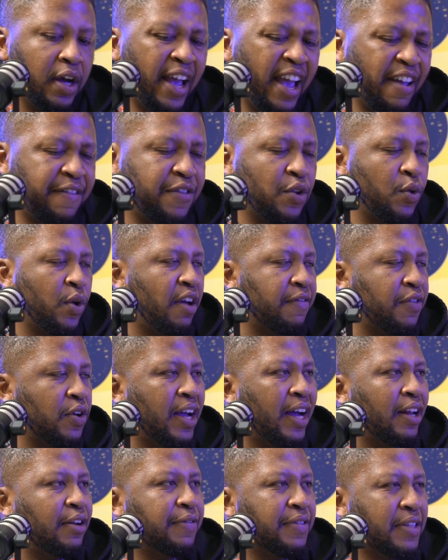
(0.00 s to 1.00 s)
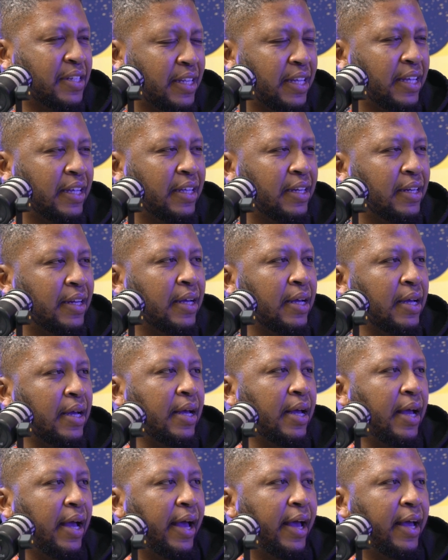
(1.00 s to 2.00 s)
have you kind of seen,
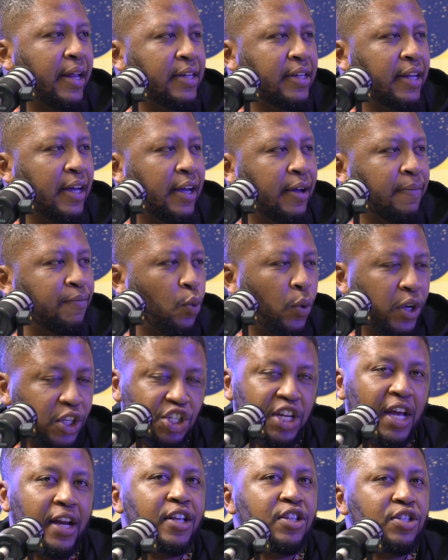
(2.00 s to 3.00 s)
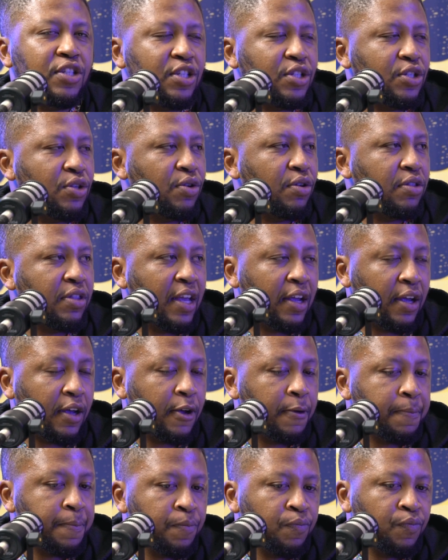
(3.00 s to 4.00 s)
and what challenges do you think
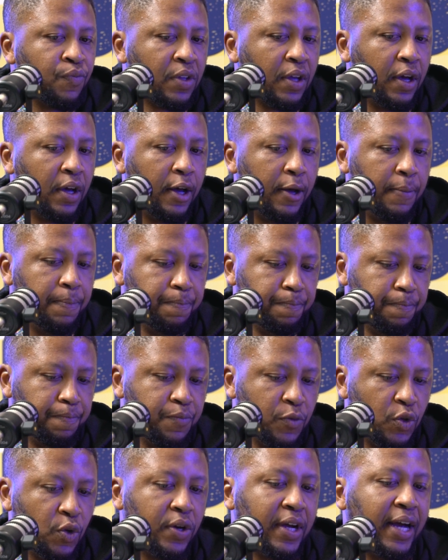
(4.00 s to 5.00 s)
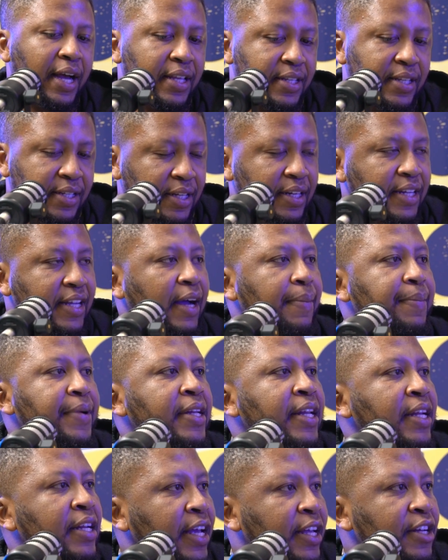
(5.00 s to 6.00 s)
you guys can come
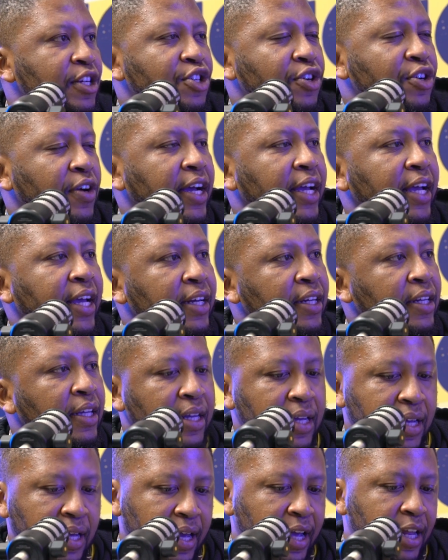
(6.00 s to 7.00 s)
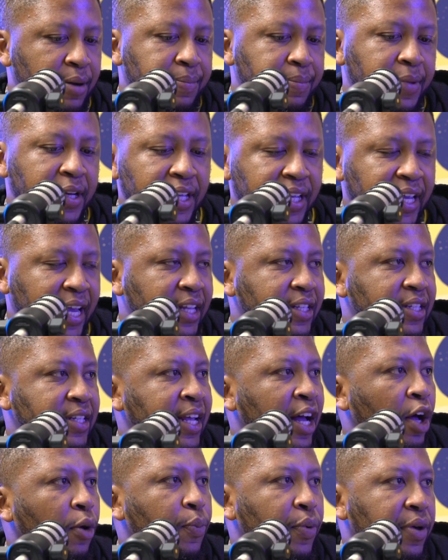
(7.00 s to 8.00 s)
in and try and mitigate and
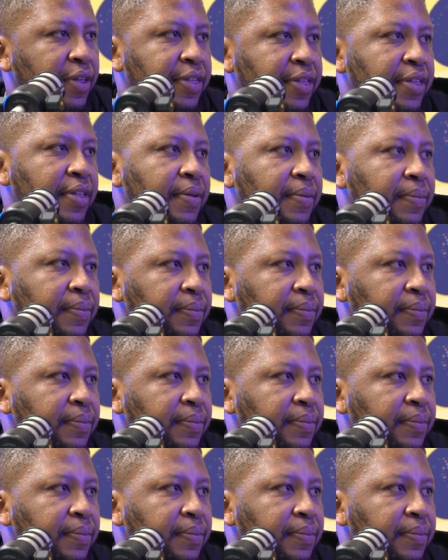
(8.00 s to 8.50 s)
help with?